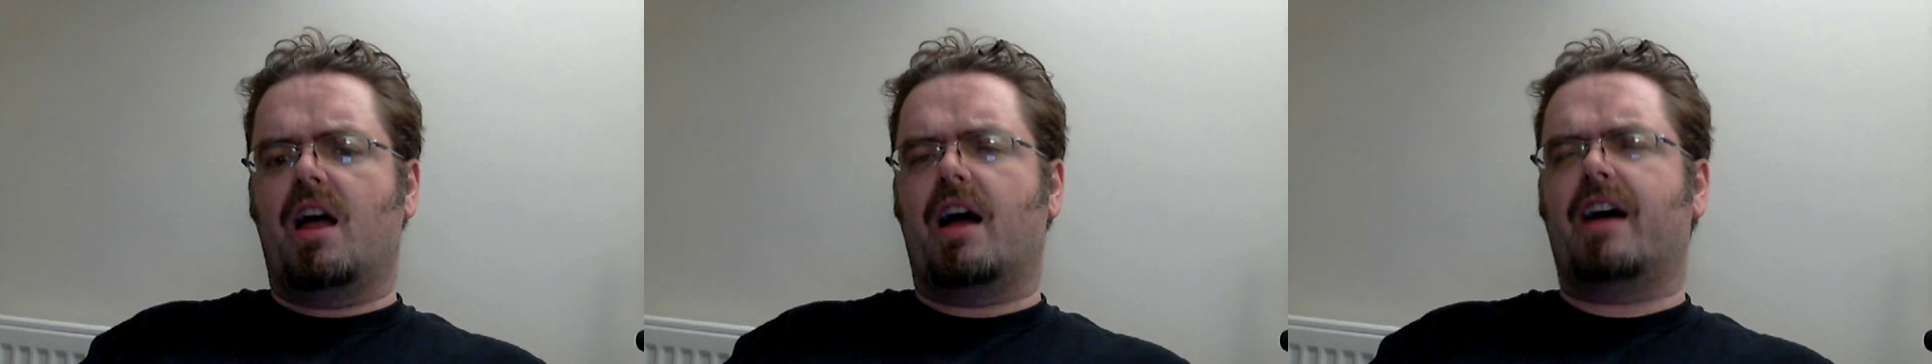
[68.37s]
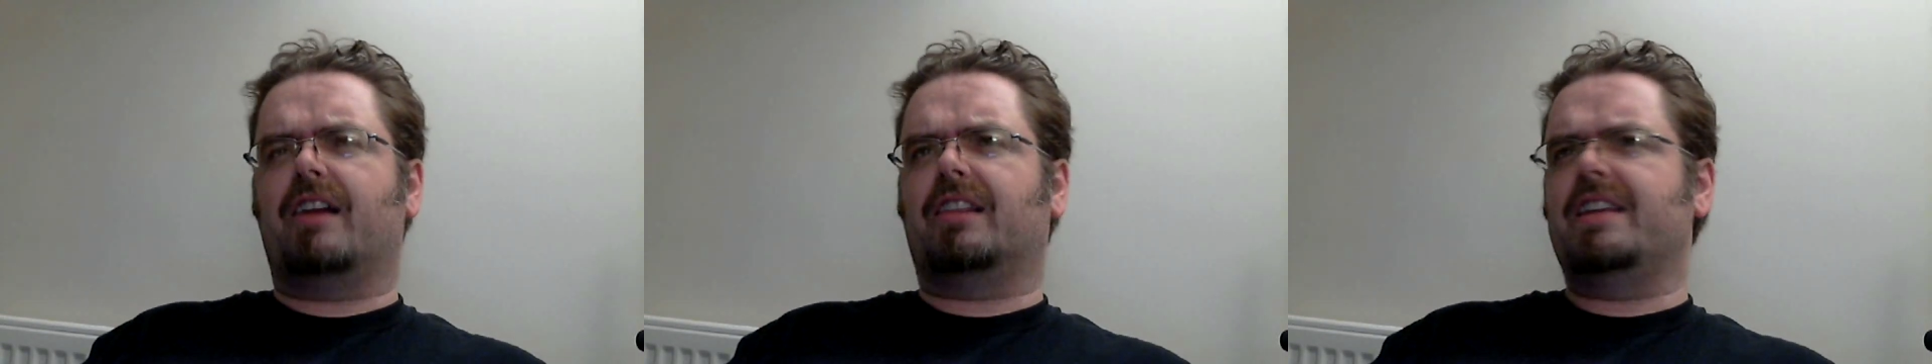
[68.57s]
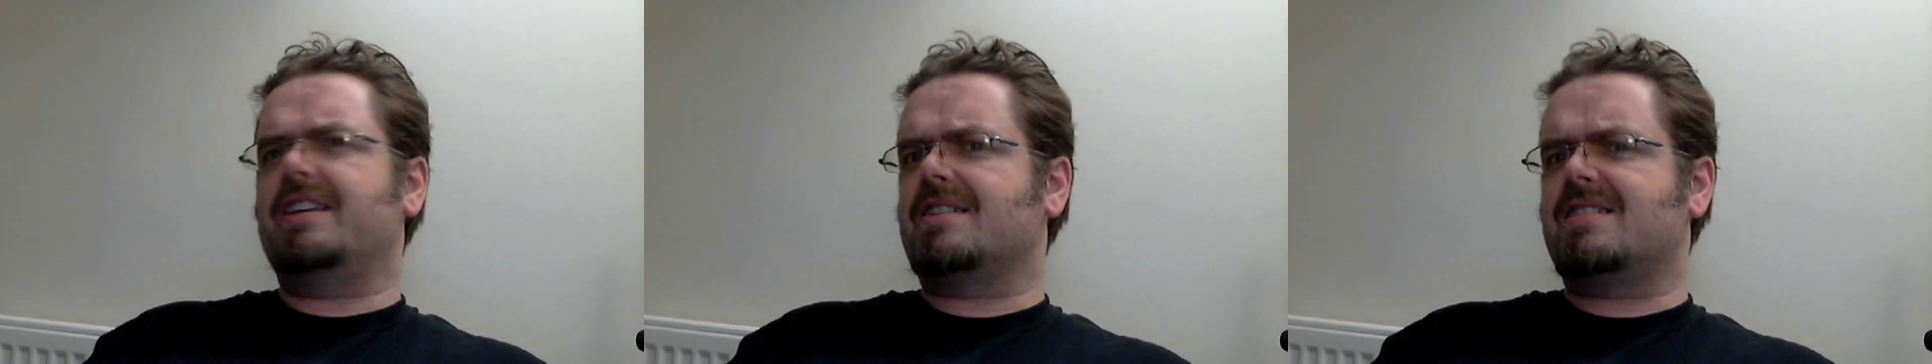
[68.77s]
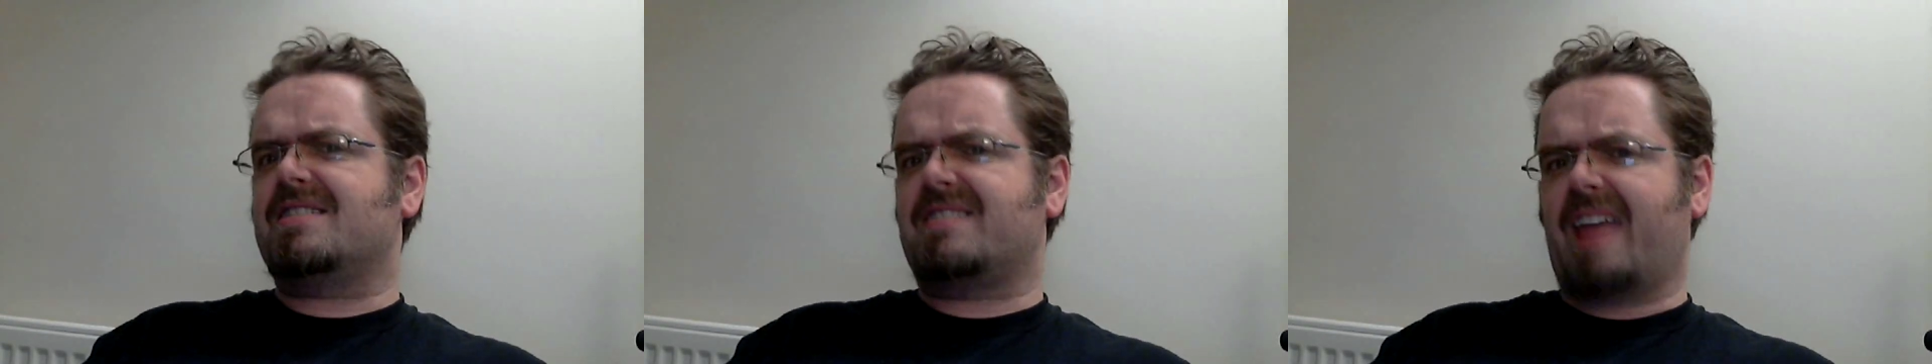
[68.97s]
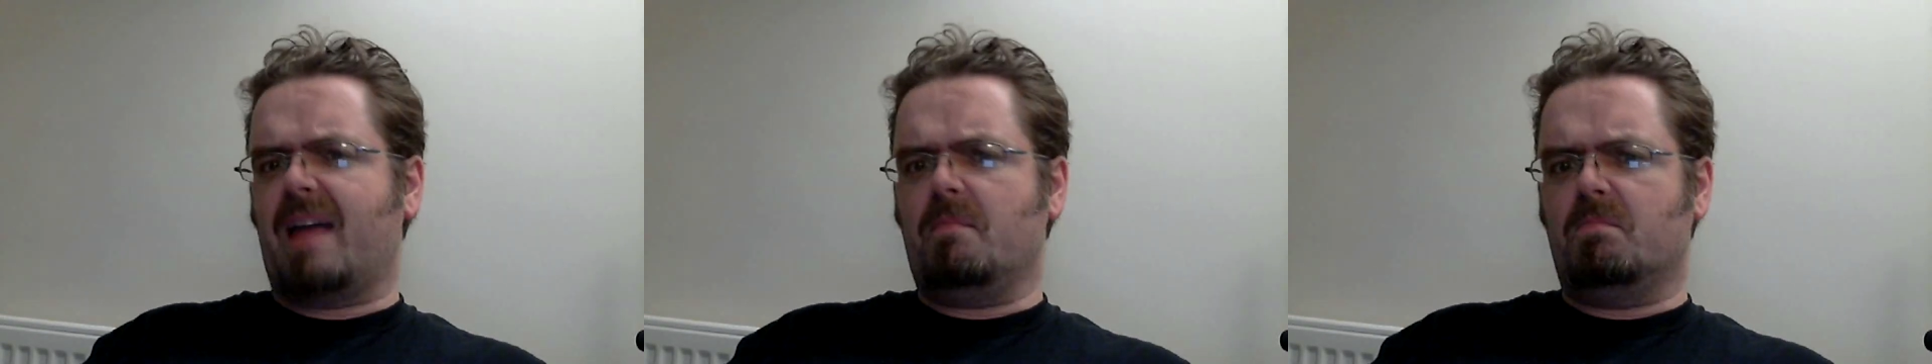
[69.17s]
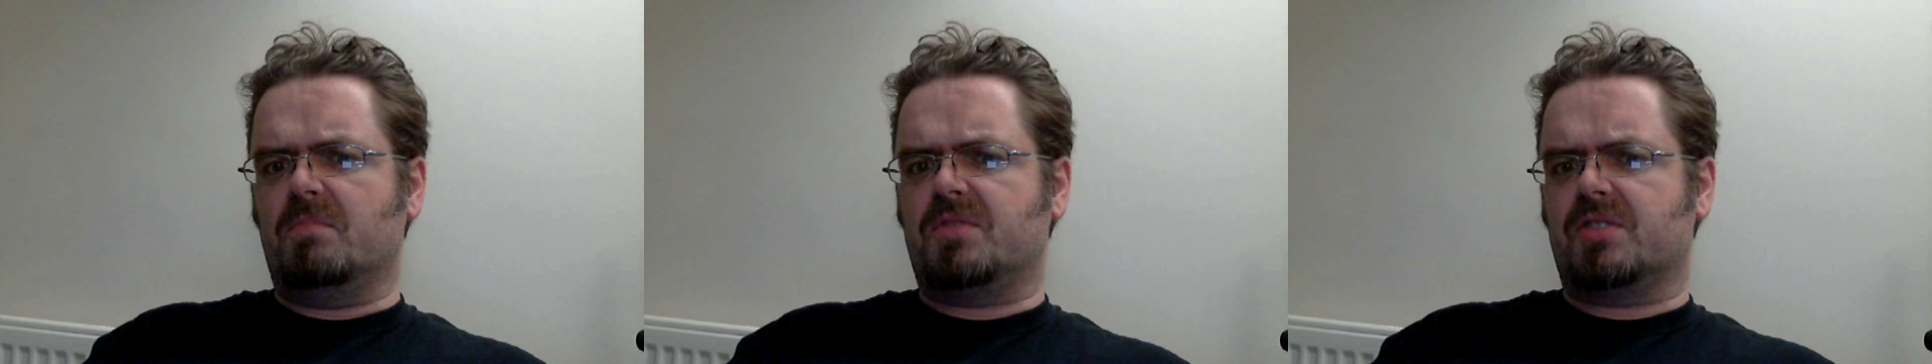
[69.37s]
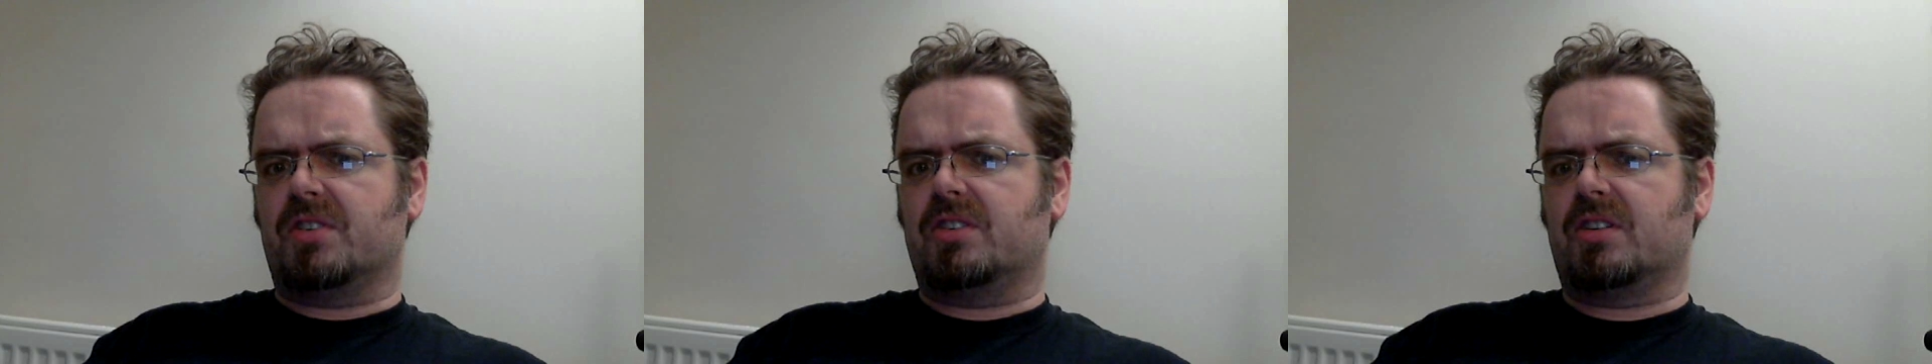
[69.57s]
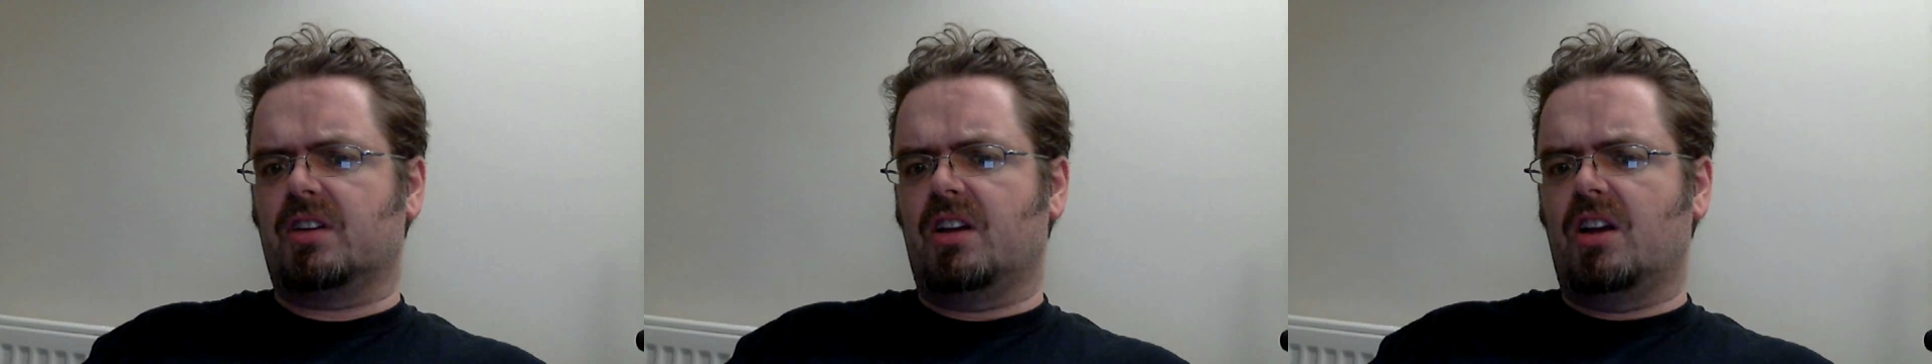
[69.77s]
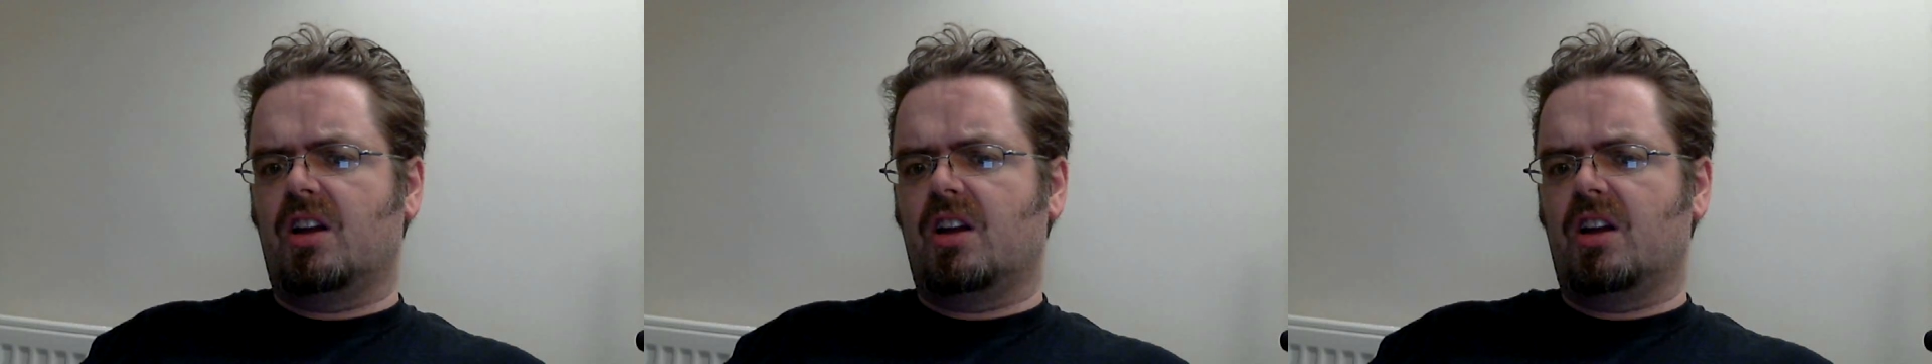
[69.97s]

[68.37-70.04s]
at least attempted